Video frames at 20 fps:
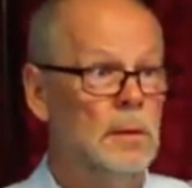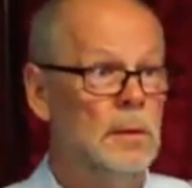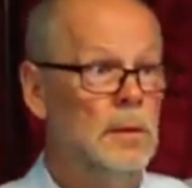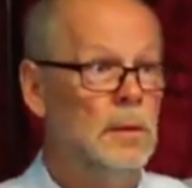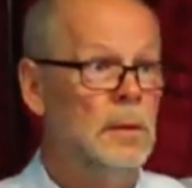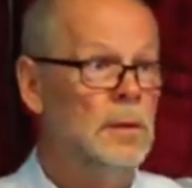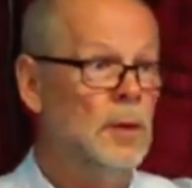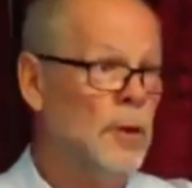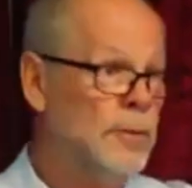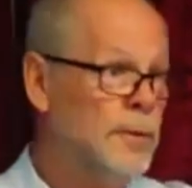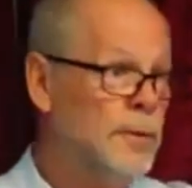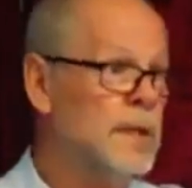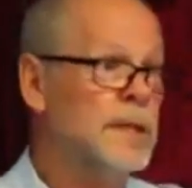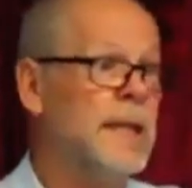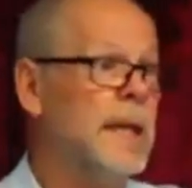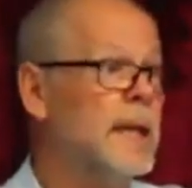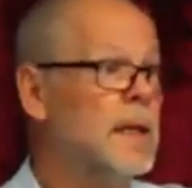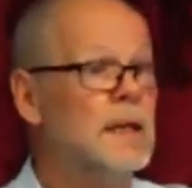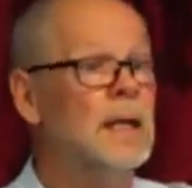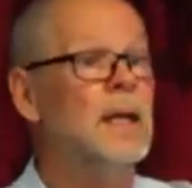not the
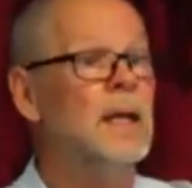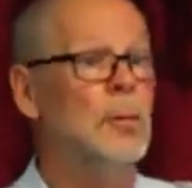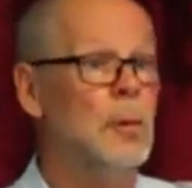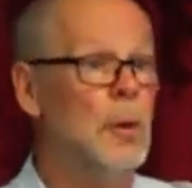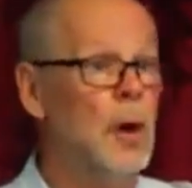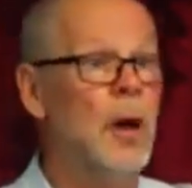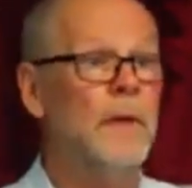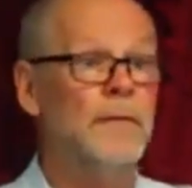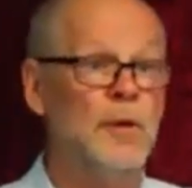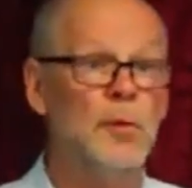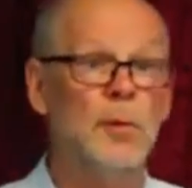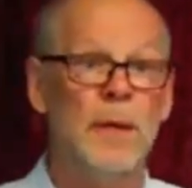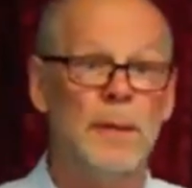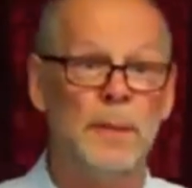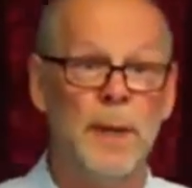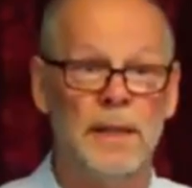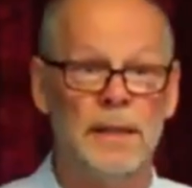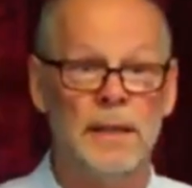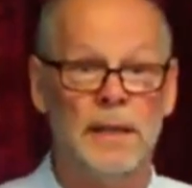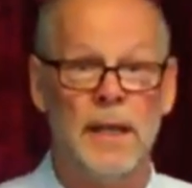second deal where I have to
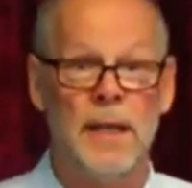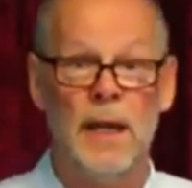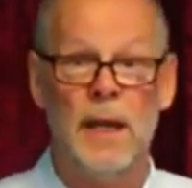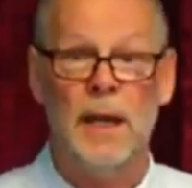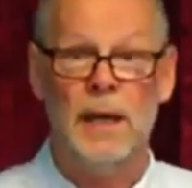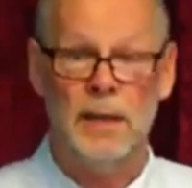repaint the car.